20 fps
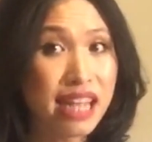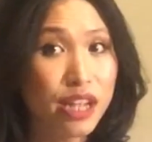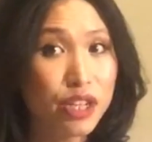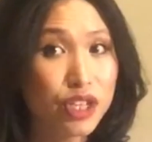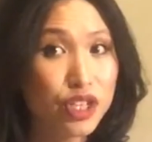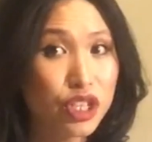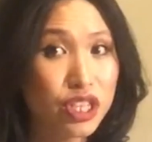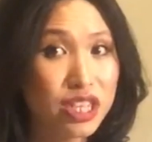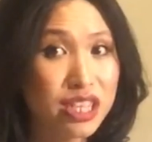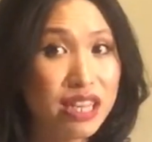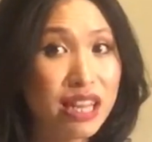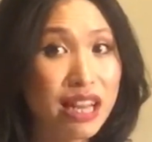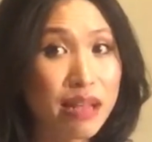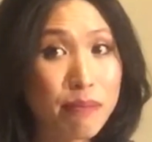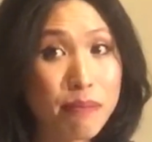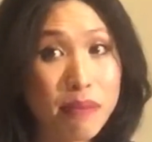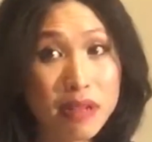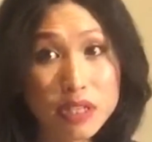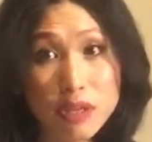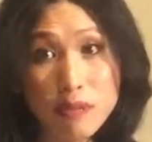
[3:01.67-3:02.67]
actually,
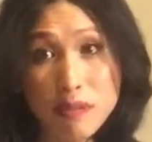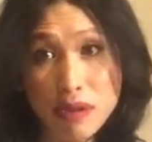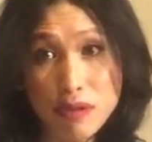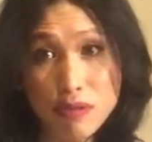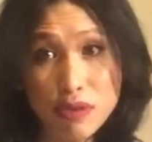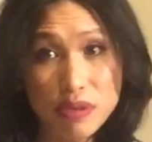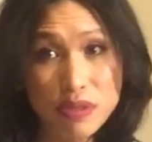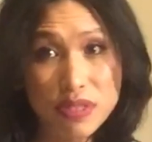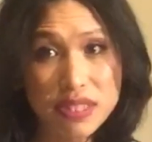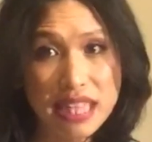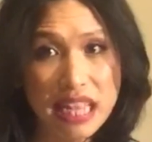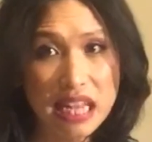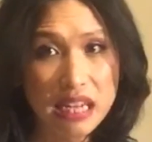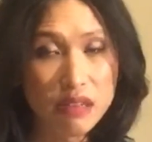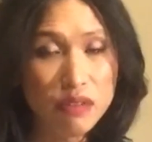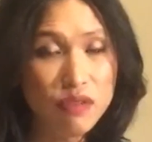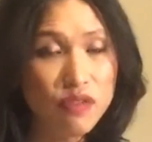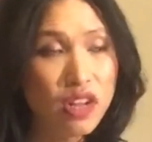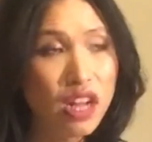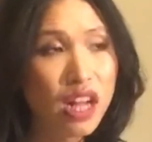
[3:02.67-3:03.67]
to my real
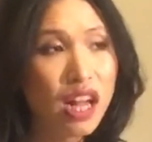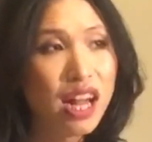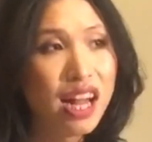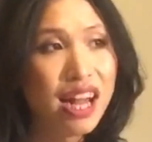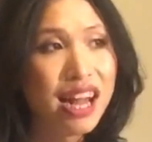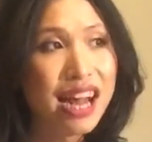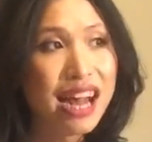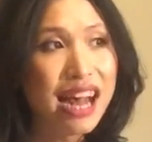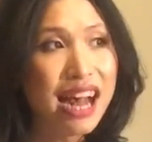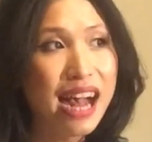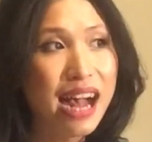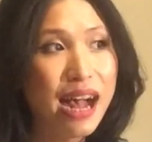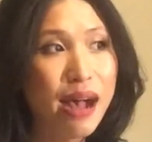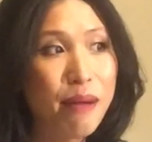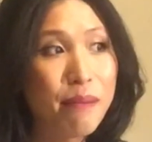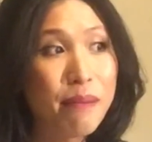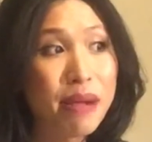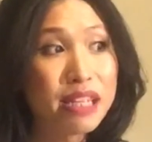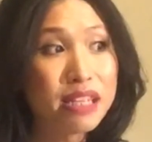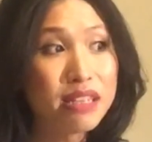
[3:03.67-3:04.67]
self,
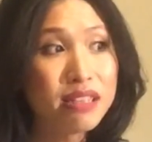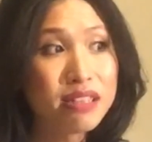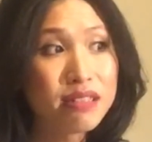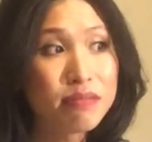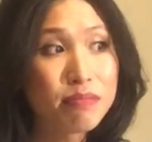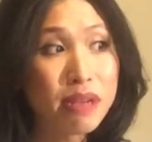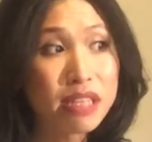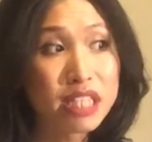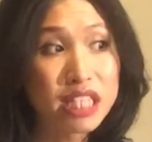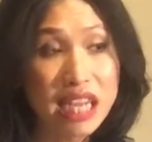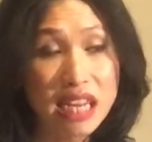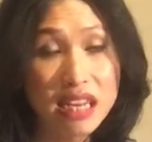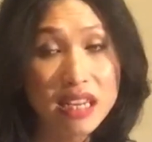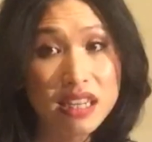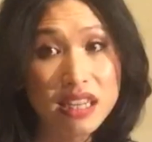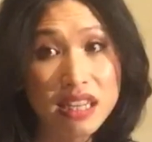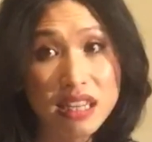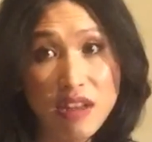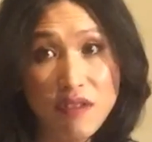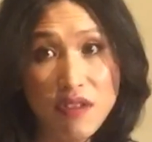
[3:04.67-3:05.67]
my gender
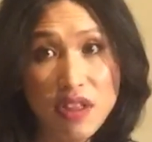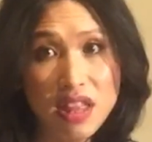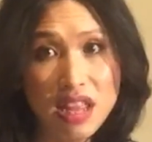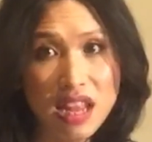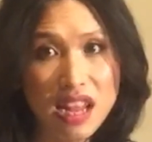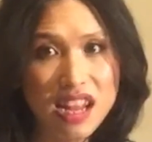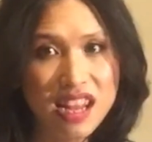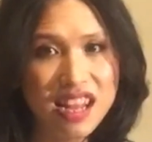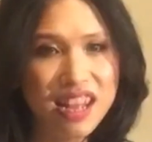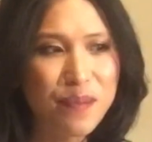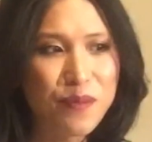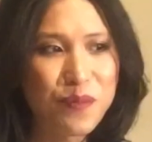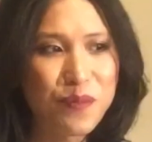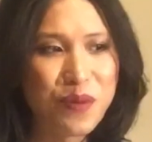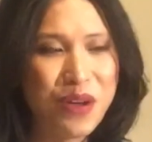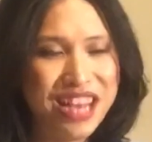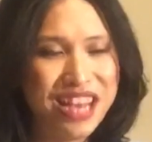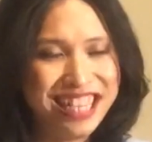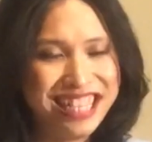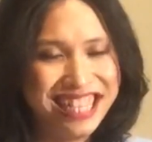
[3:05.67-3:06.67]
and everything
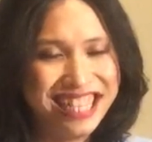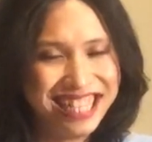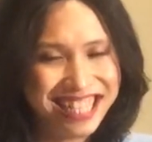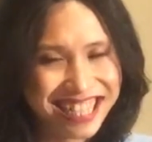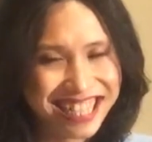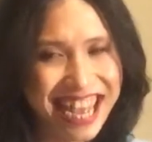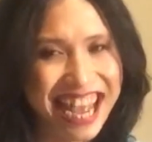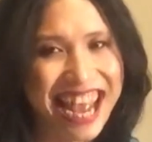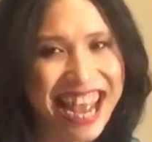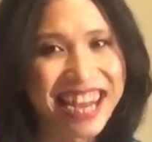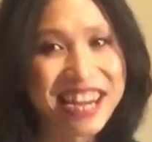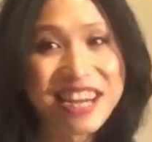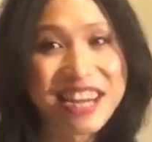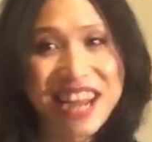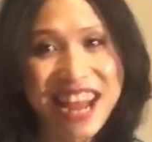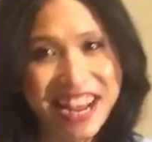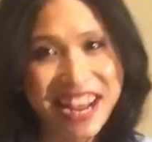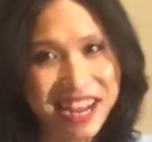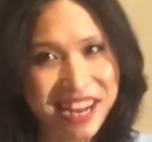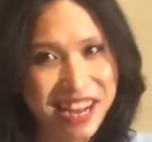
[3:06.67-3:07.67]
was at a
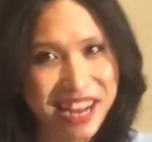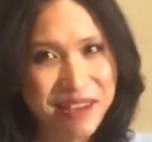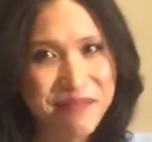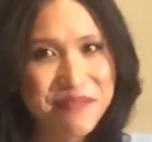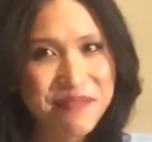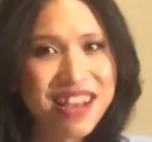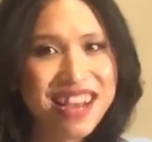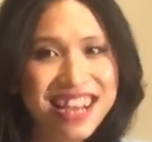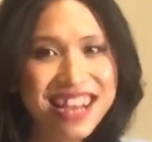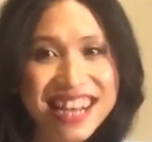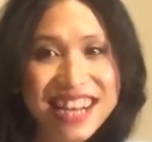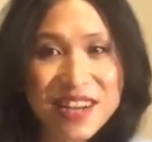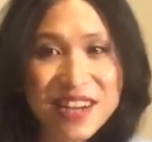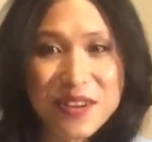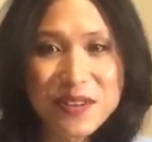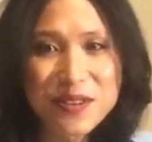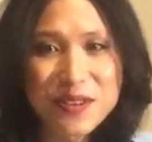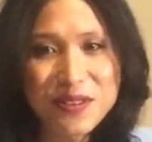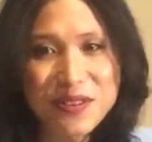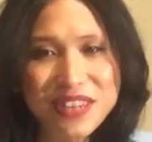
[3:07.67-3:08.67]
nightclub
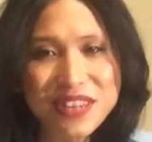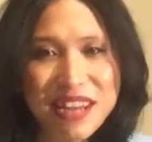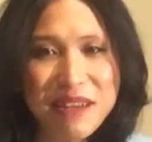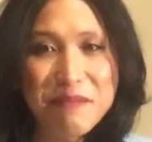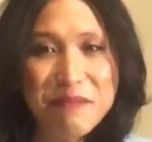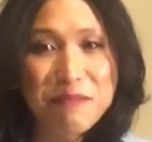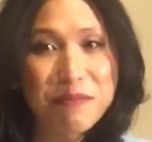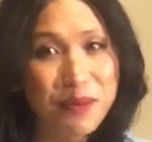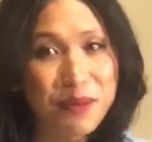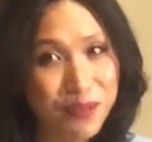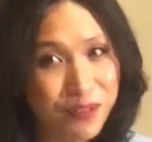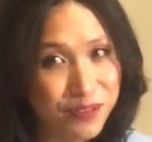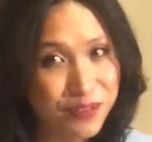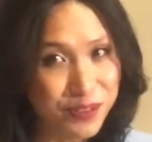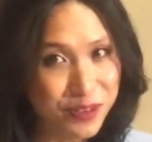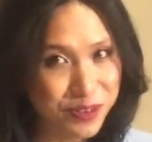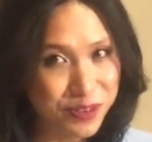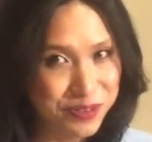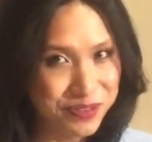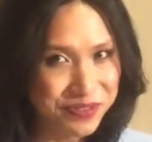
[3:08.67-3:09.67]
called Puff
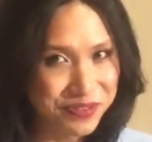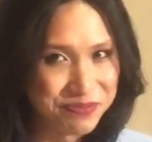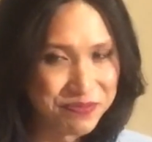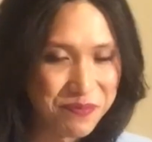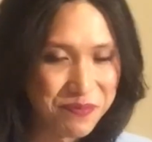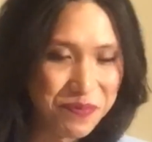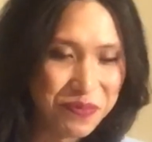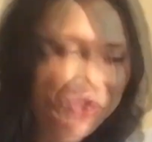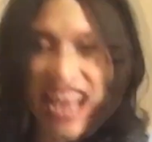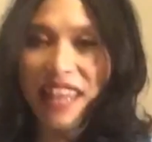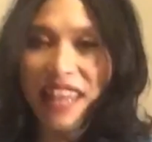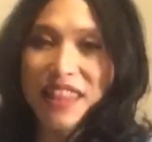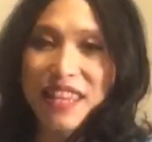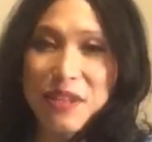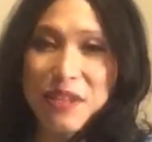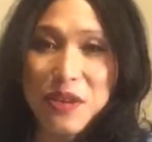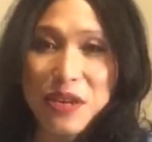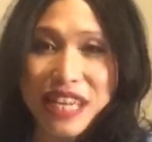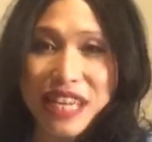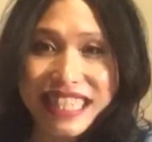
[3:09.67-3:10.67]
Doof at the
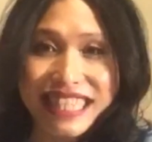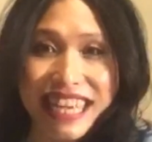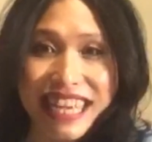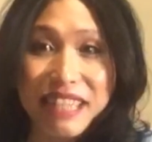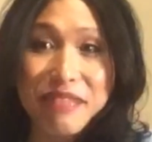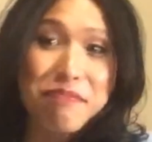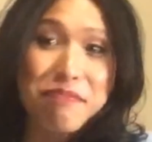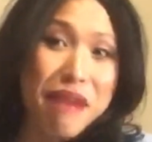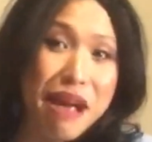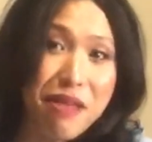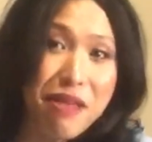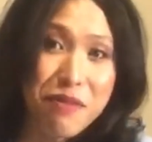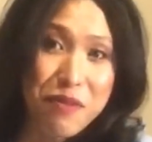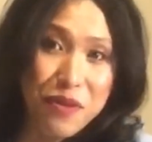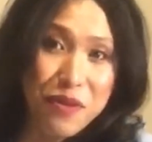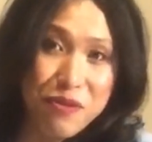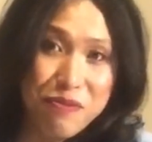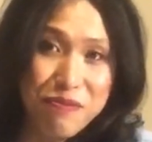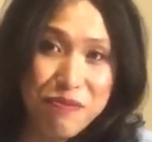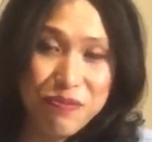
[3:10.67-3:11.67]
unisex bathroom.